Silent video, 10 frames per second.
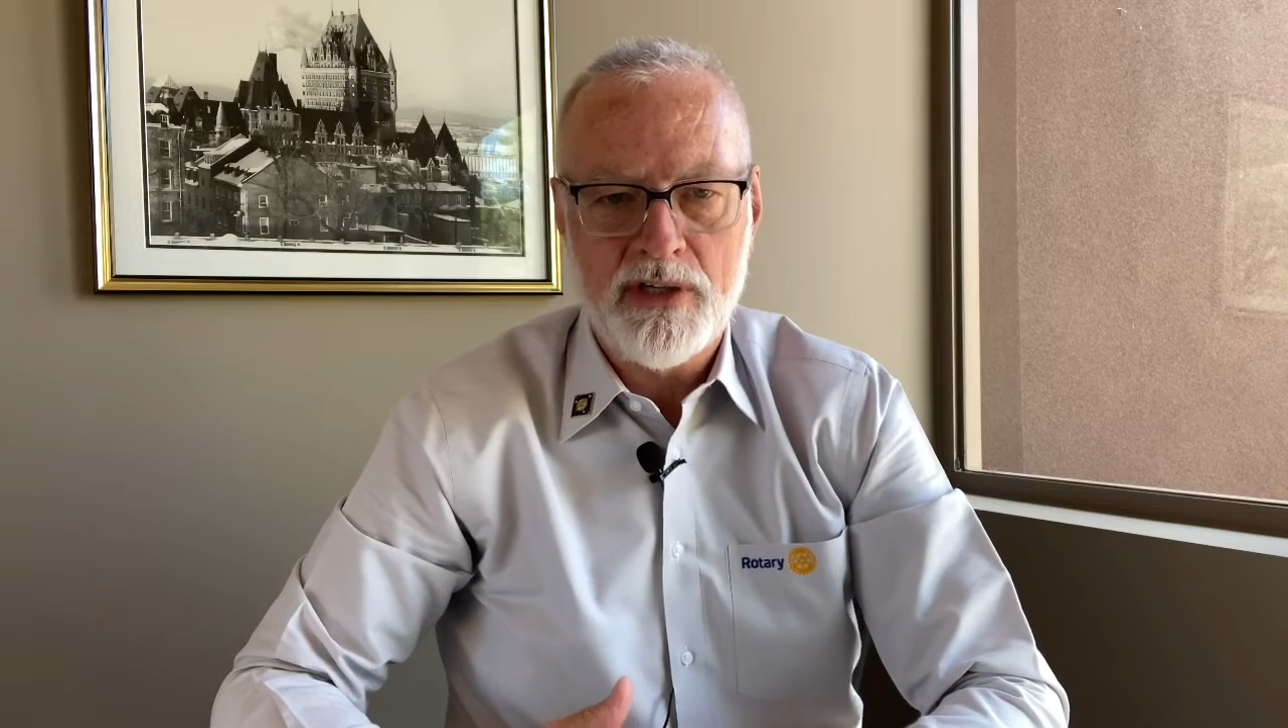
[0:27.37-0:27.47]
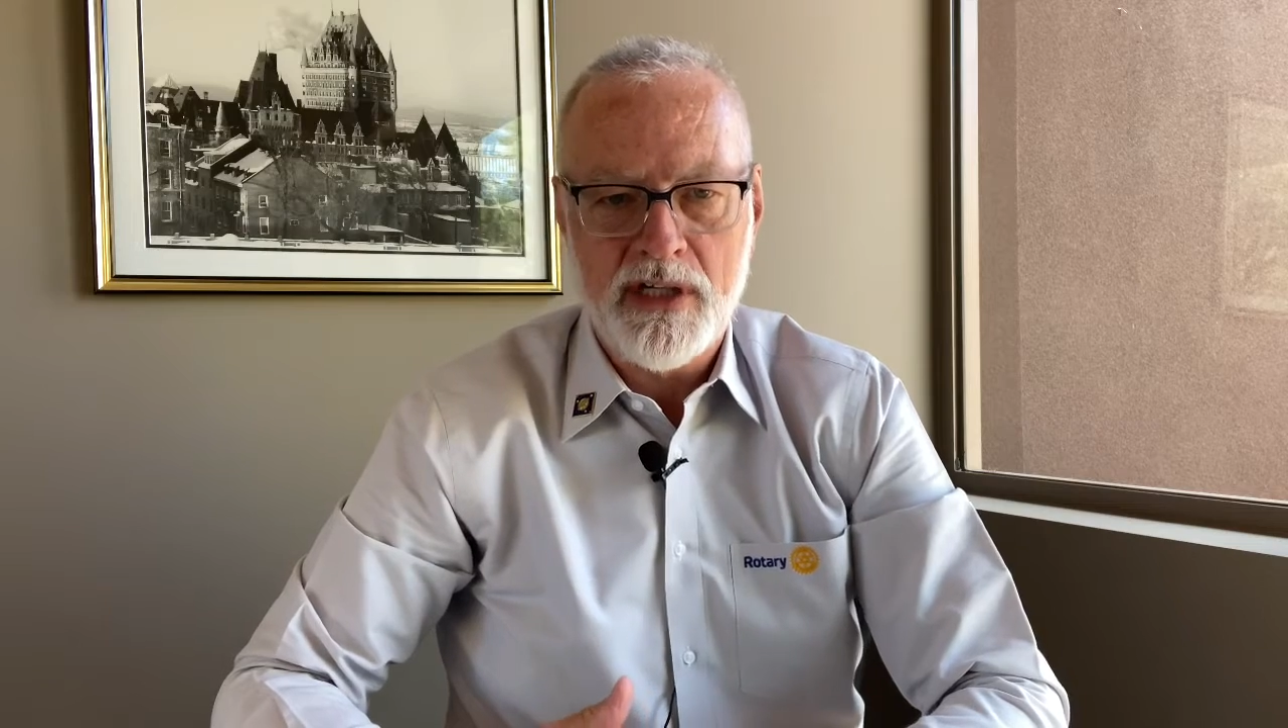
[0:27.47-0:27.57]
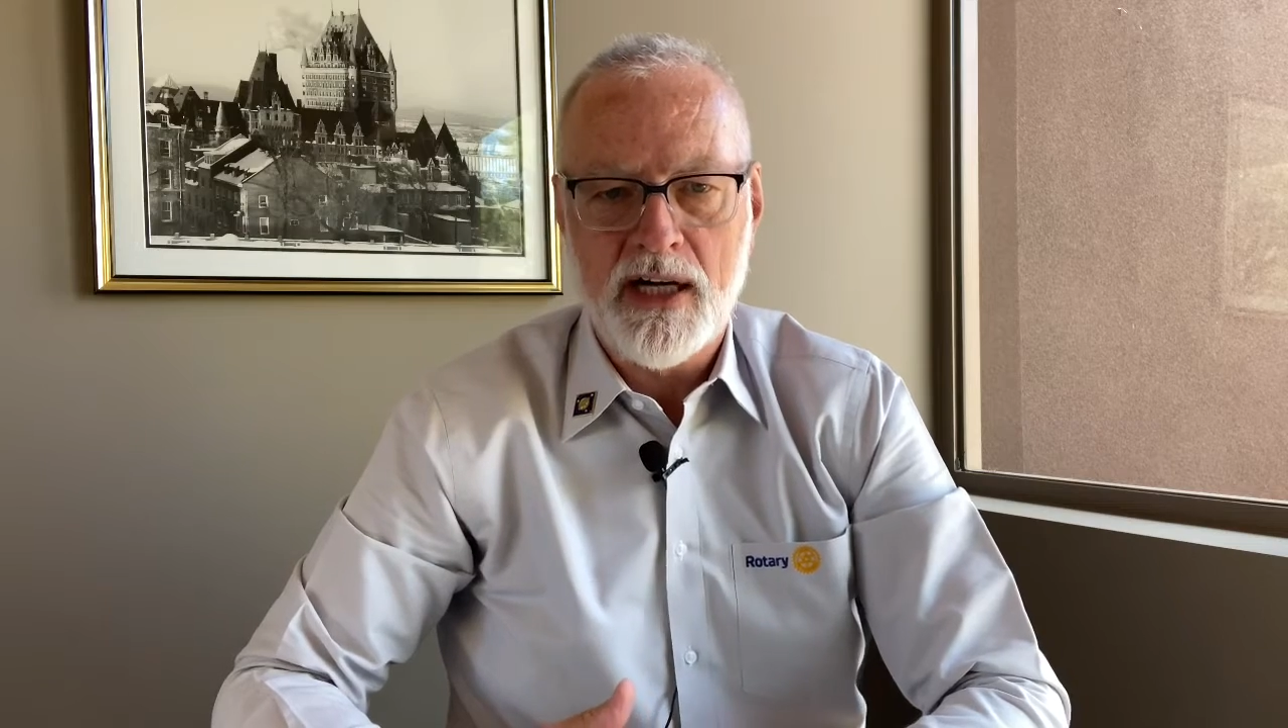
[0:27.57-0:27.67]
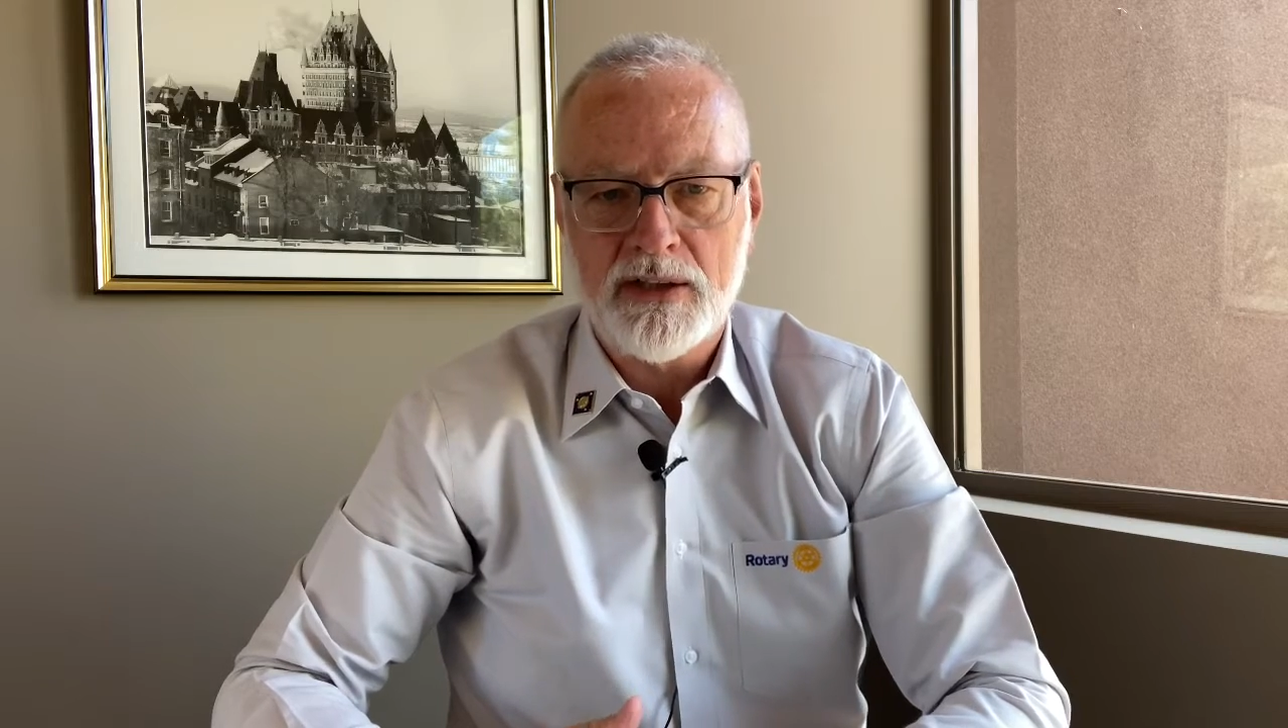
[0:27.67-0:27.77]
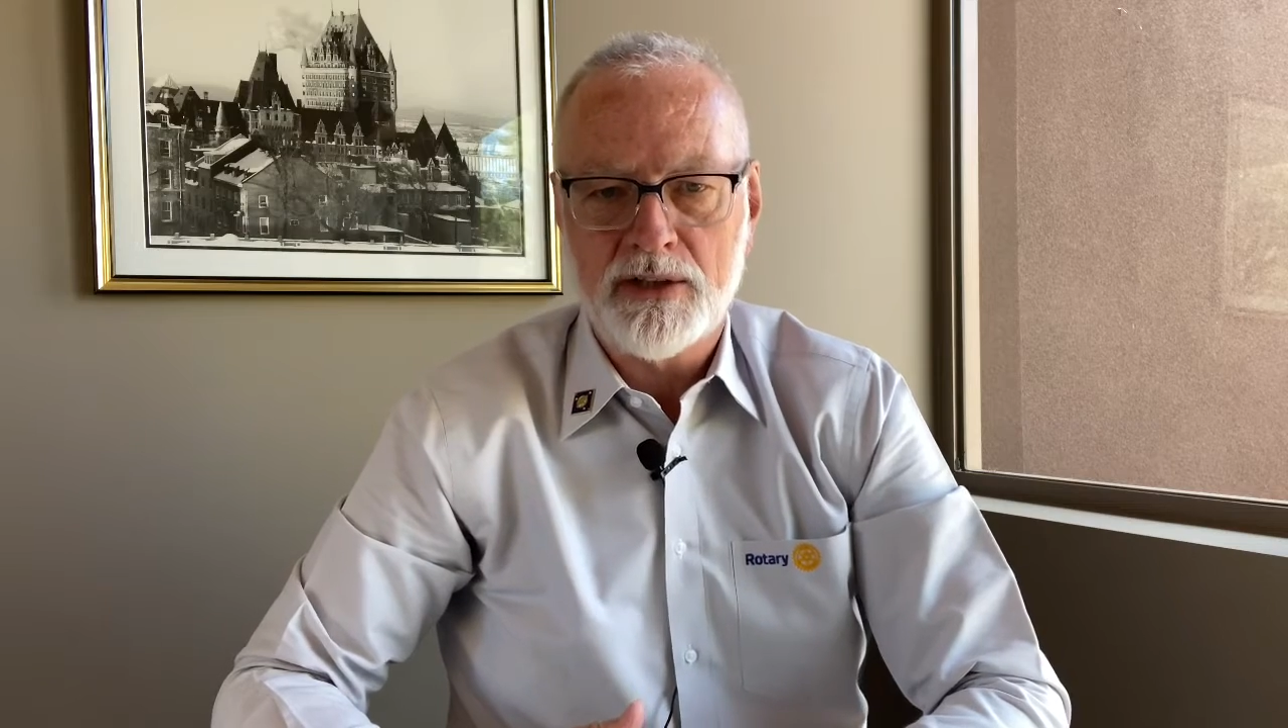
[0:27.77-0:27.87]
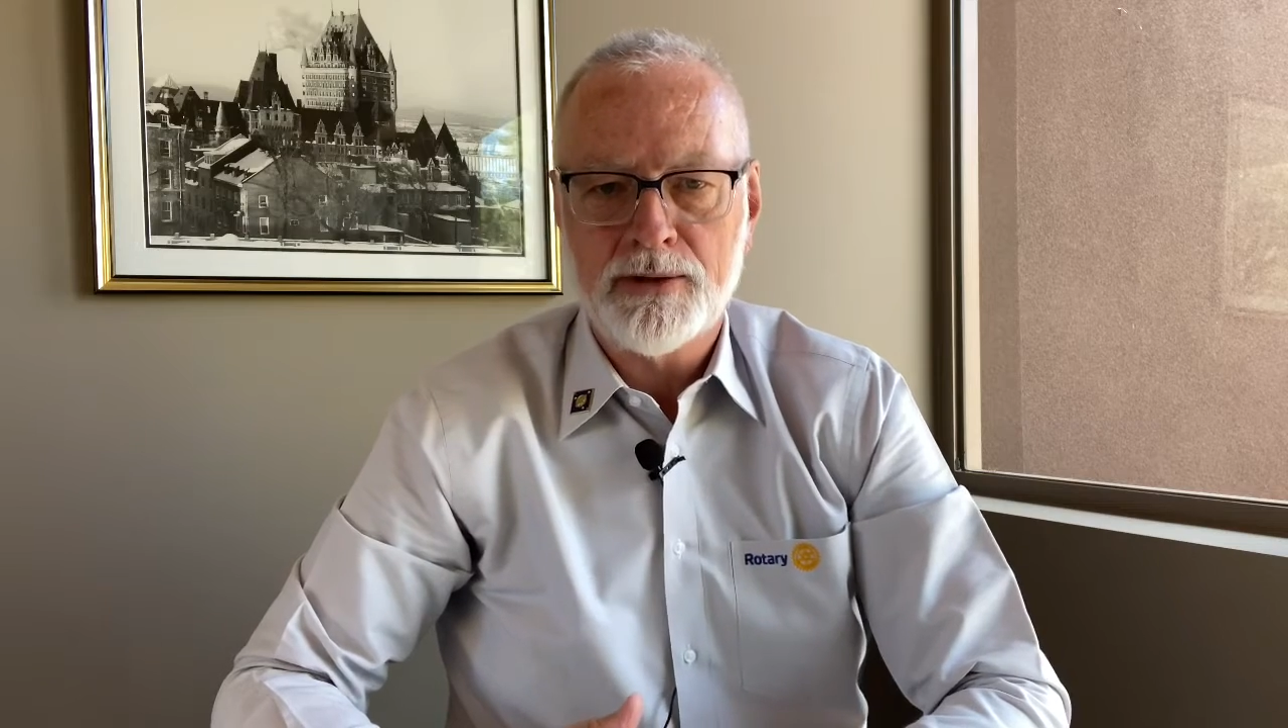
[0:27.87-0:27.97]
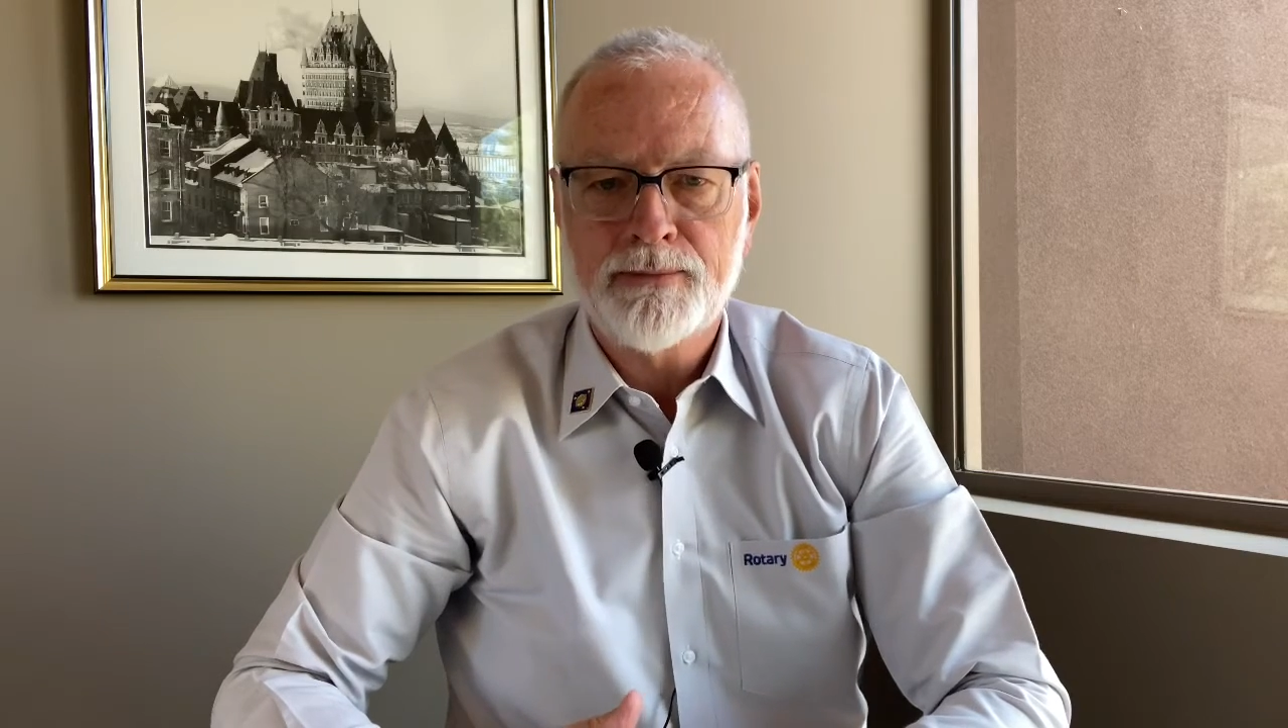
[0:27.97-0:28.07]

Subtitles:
the doctor.